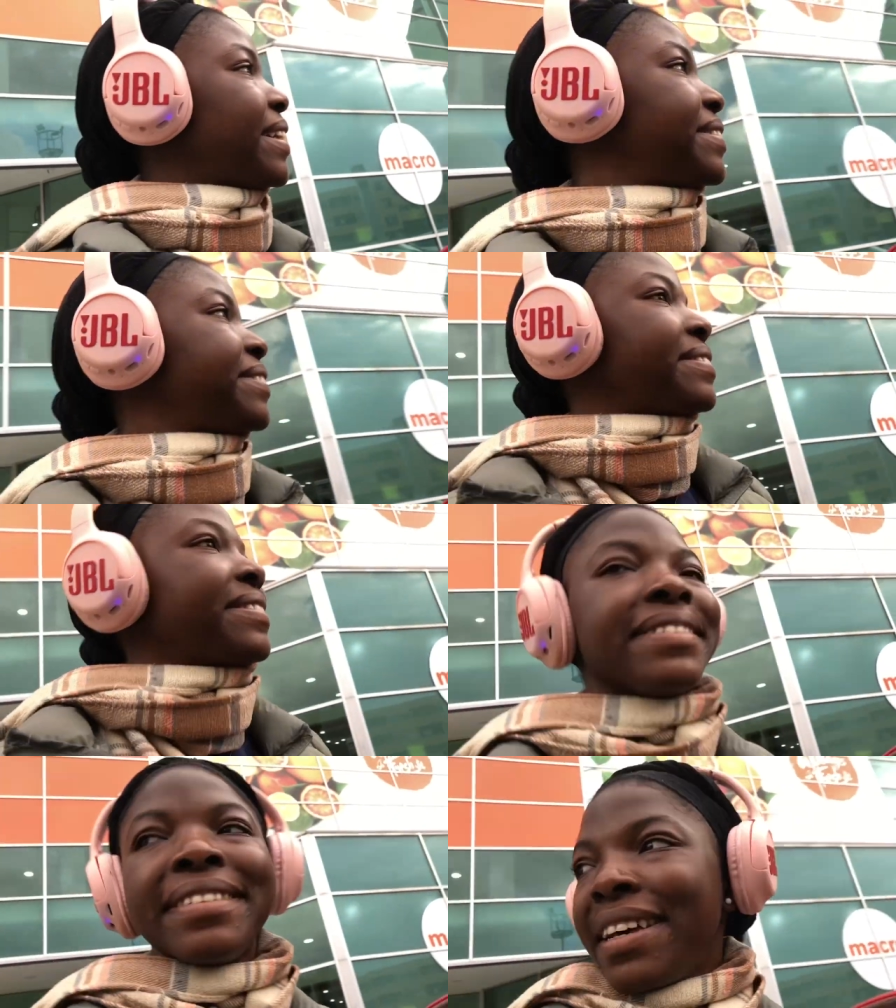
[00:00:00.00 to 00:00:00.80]
know.
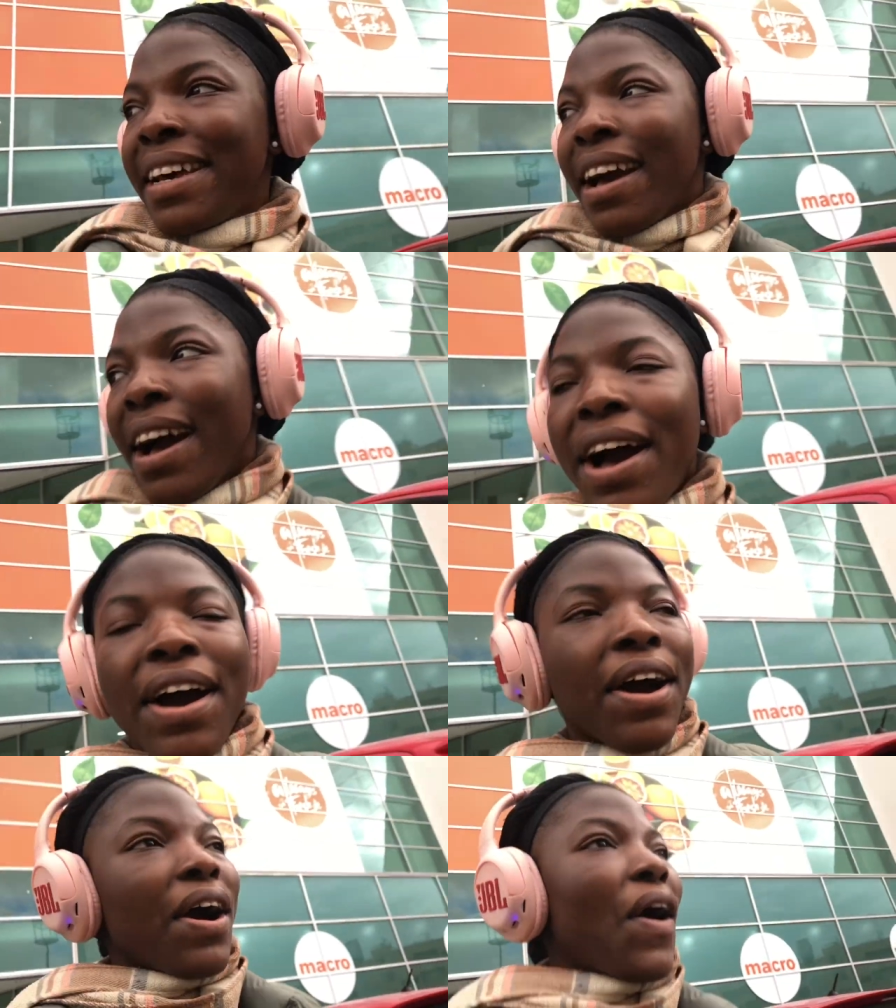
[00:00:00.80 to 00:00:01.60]

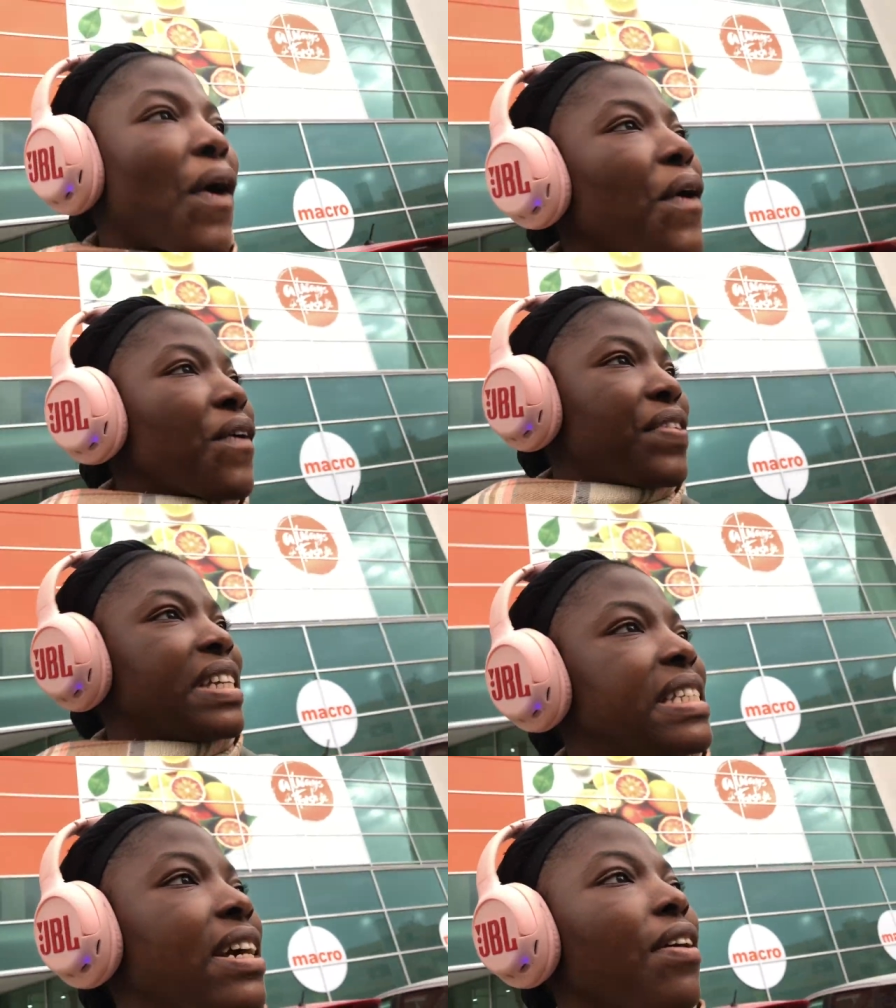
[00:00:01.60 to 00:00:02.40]
All for the
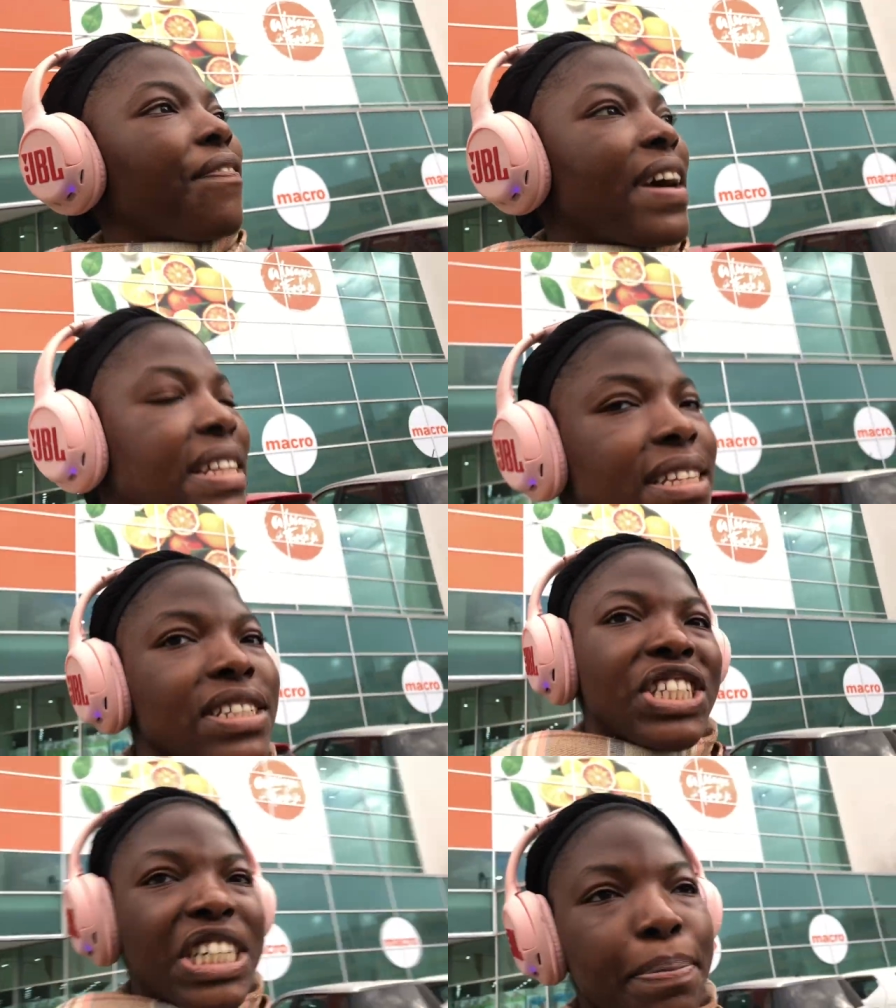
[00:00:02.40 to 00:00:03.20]
sake of finding
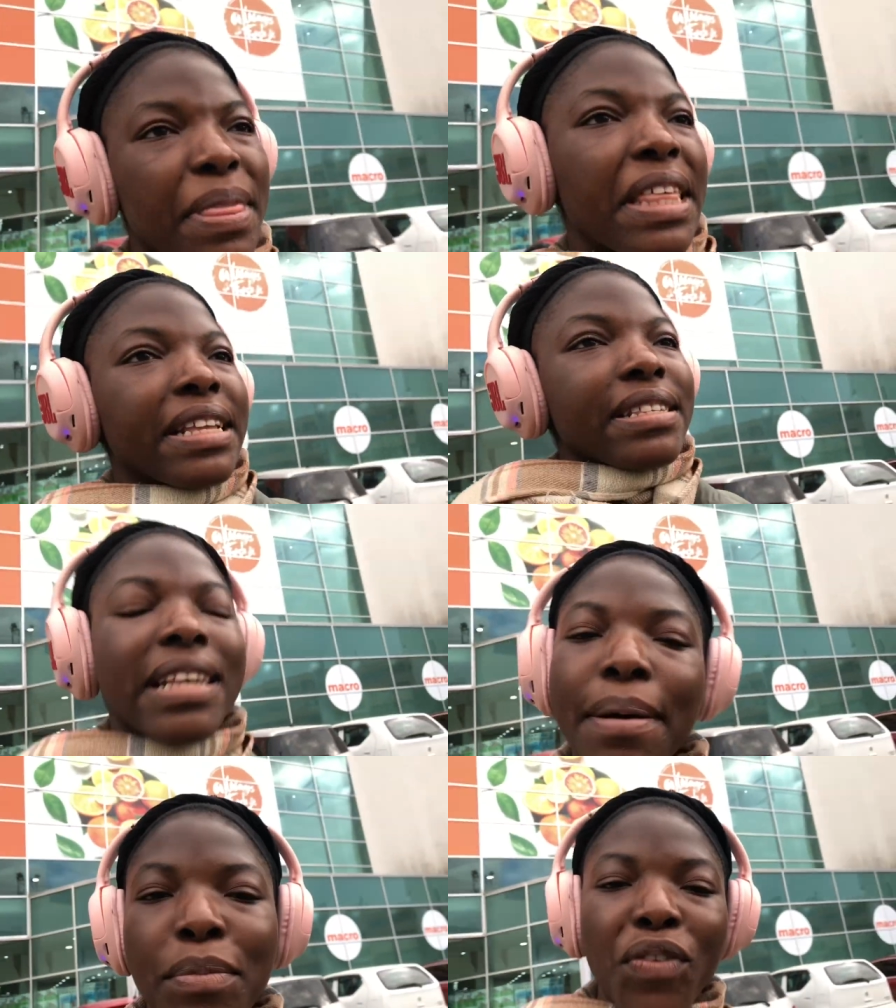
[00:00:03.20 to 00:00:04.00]
cheap things.
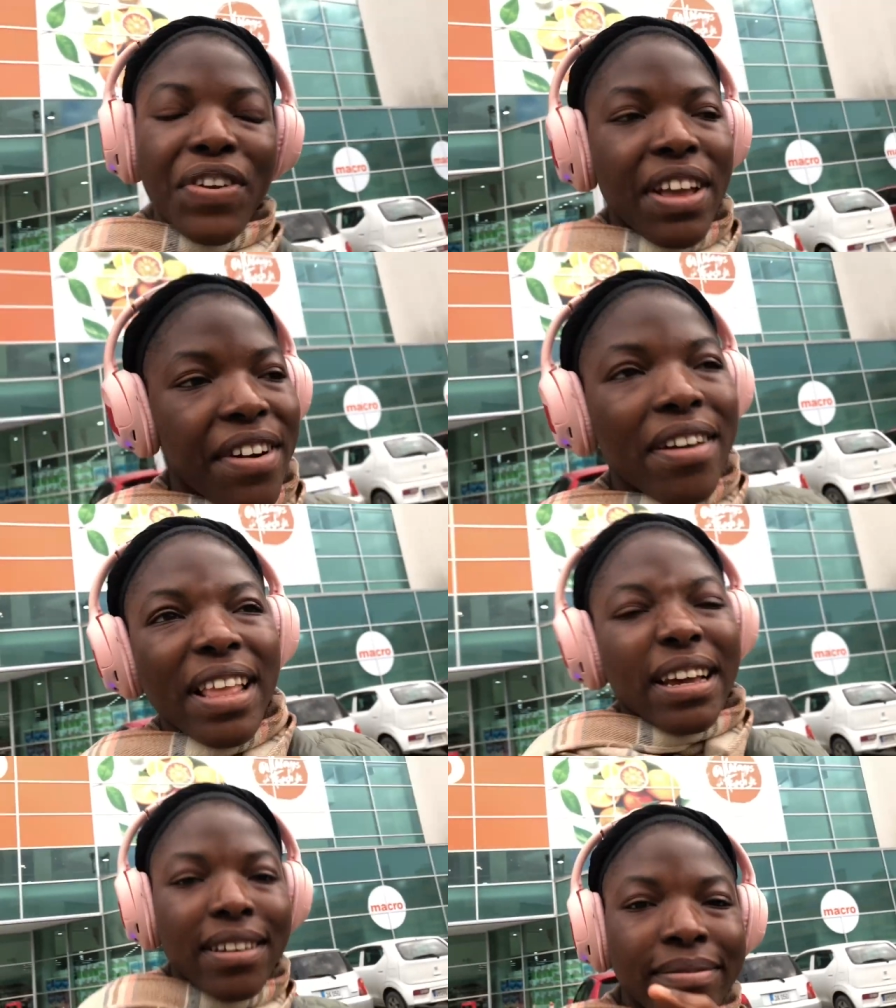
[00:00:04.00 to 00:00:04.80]
I'm moving around like